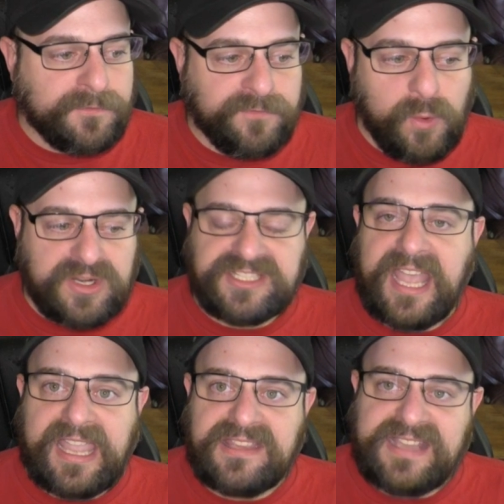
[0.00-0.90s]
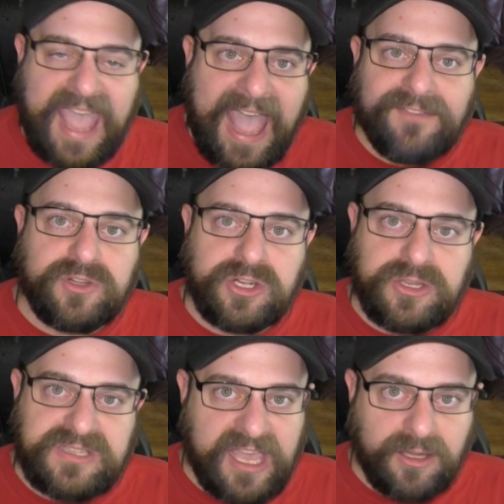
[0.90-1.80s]
4 seconds after you
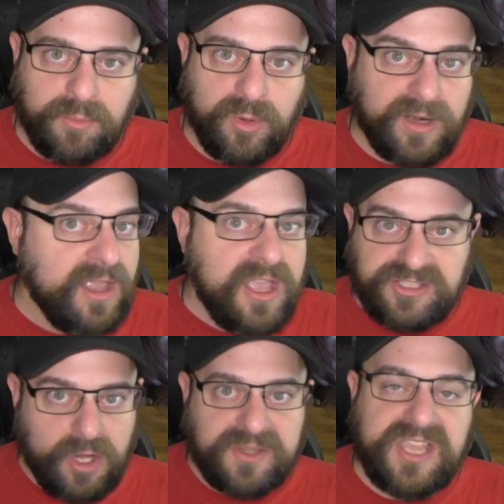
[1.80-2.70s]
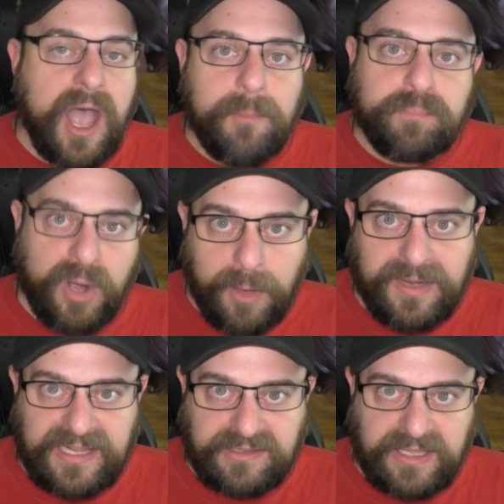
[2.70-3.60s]
teleport. So it's up
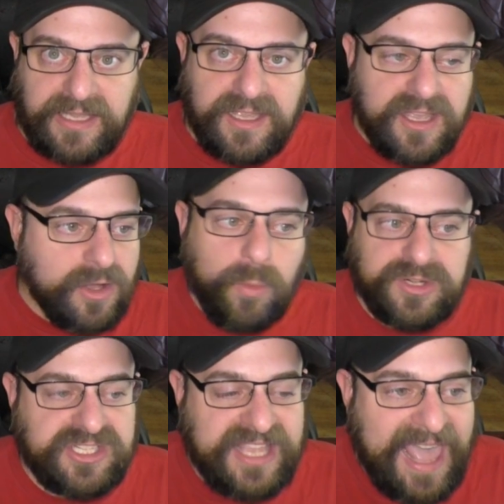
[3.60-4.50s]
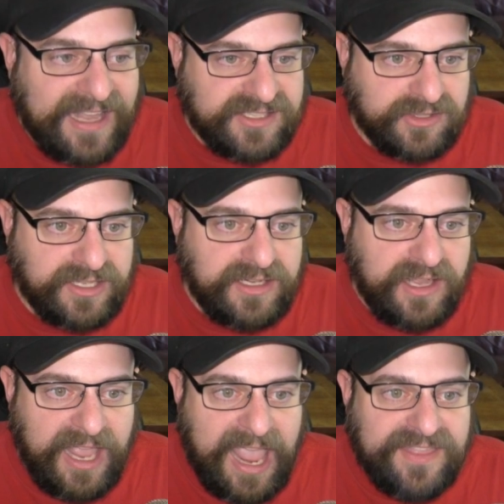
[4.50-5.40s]
permanently, which is excellent.
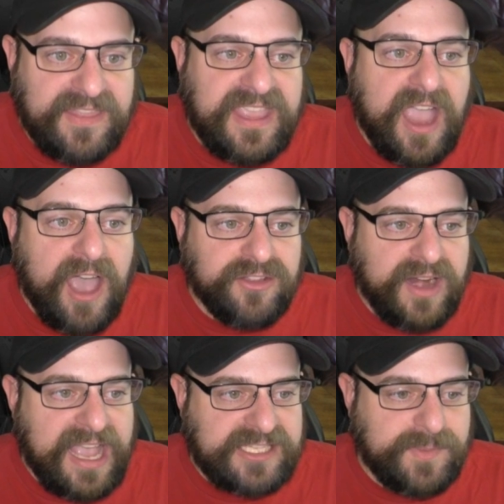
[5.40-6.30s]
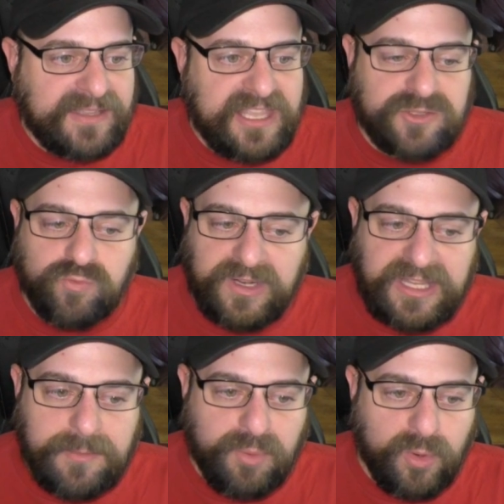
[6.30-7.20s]
And then the other aspect that's really
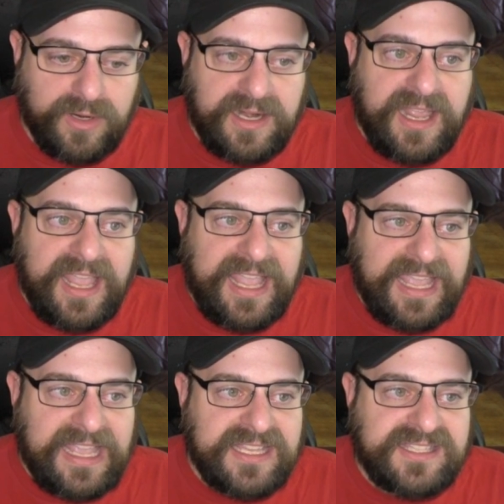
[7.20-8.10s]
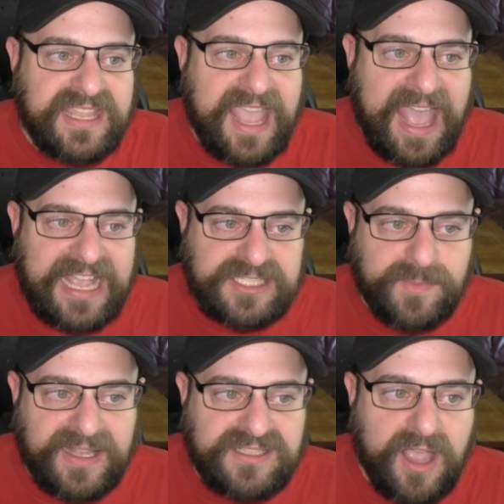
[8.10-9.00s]
important is the
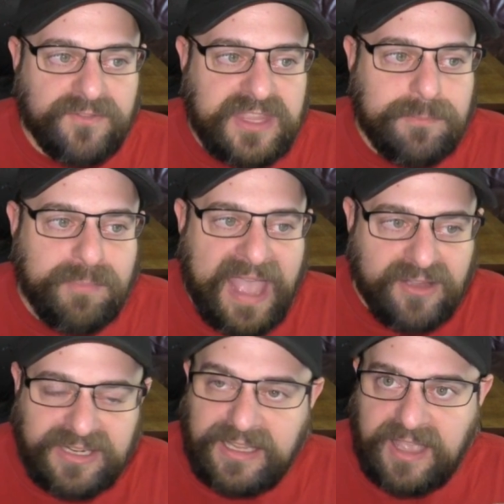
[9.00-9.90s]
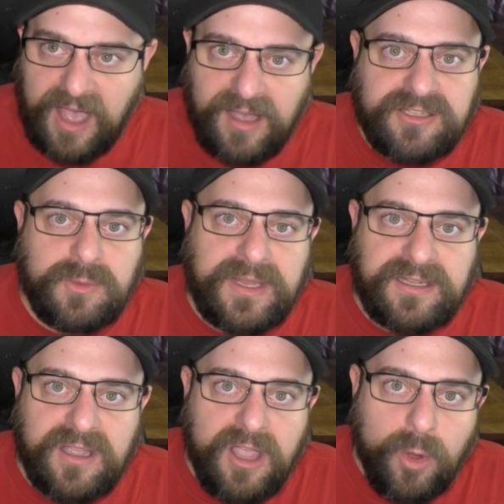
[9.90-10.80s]
aspect of the bounding conduit,
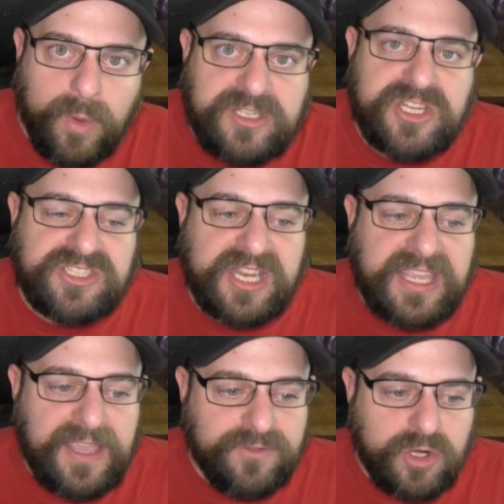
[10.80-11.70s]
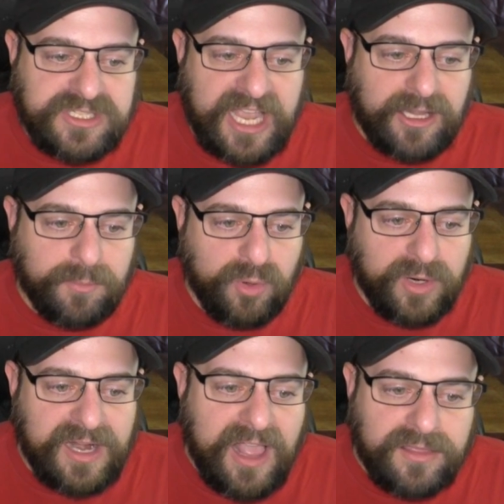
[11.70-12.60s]
which is to give your
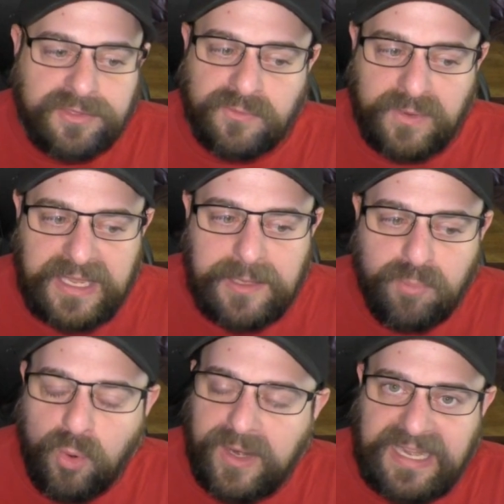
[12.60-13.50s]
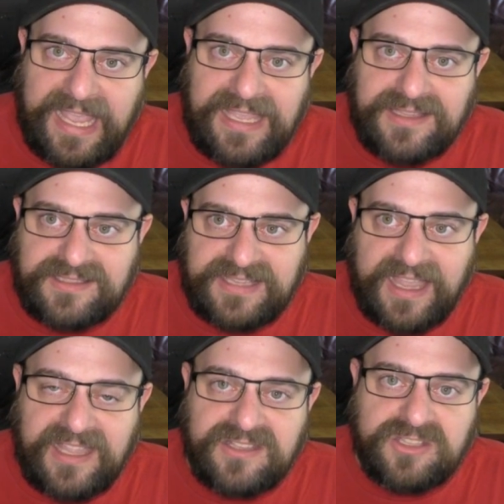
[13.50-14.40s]
teleport 3.8
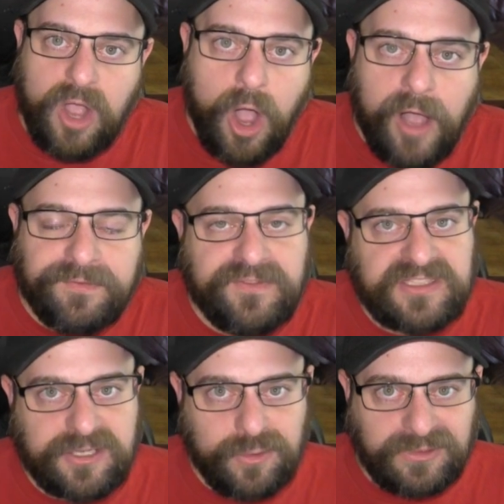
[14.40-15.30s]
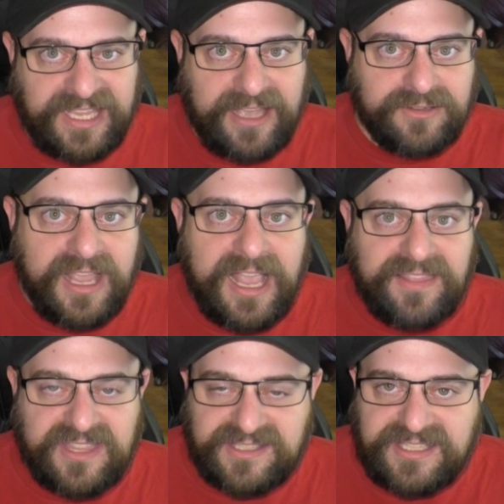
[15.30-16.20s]
seconds off of its cooldown.
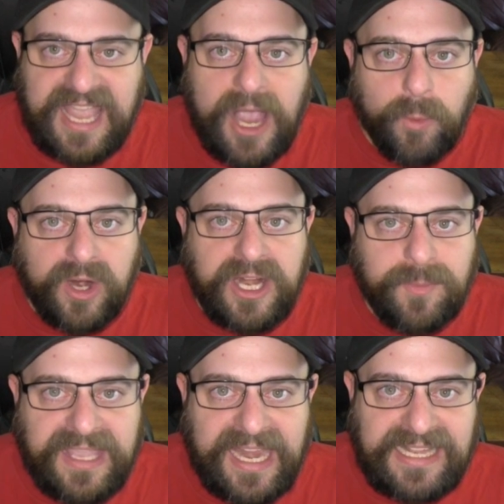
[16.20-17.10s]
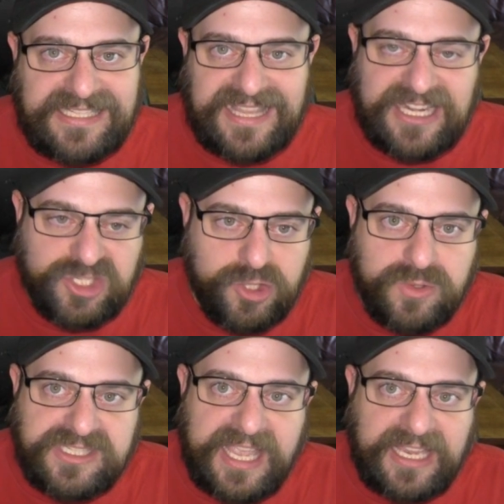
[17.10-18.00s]
This is how we're going to be getting to that
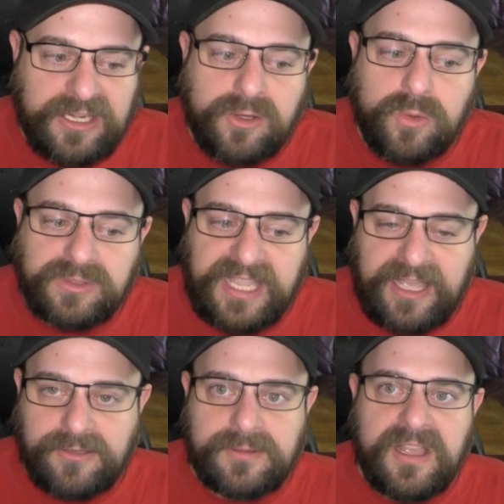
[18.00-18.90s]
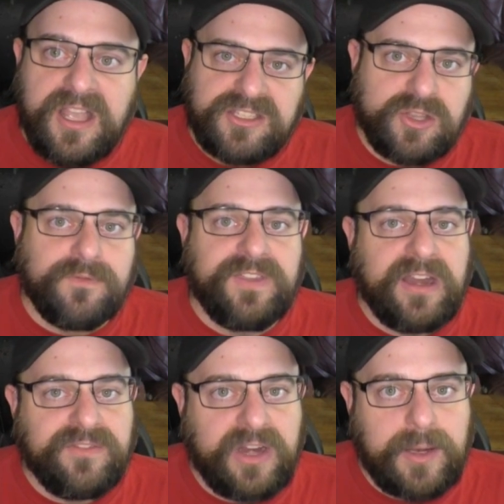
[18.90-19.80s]
2-second cooldown. So
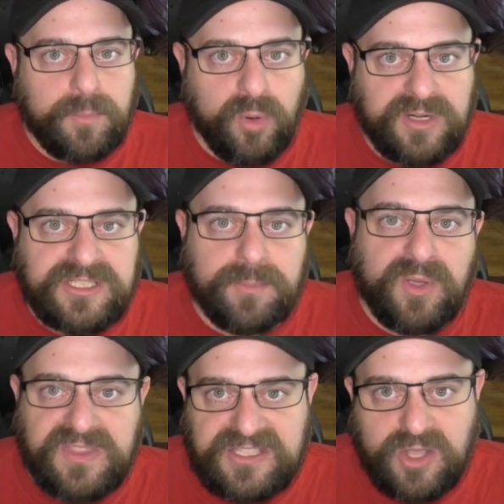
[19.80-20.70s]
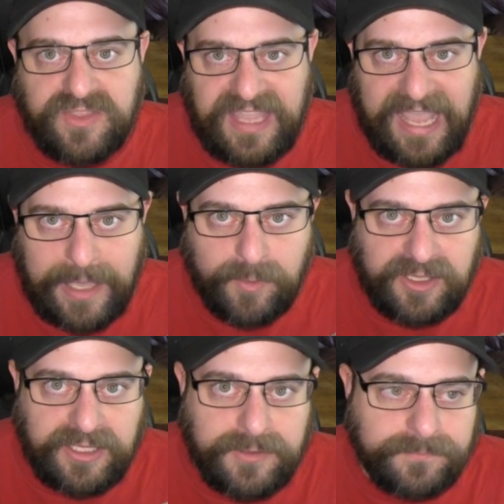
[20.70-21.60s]
very, very important to put this on the
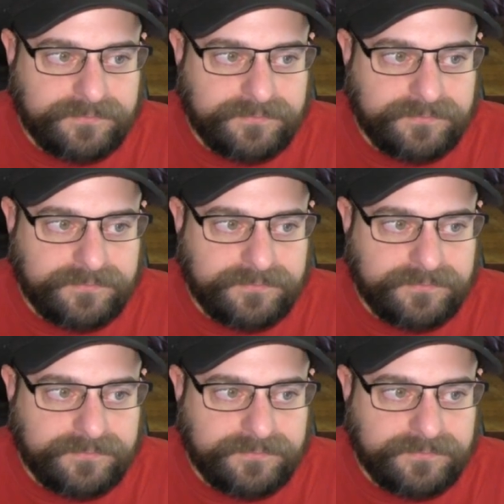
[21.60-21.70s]
amulet.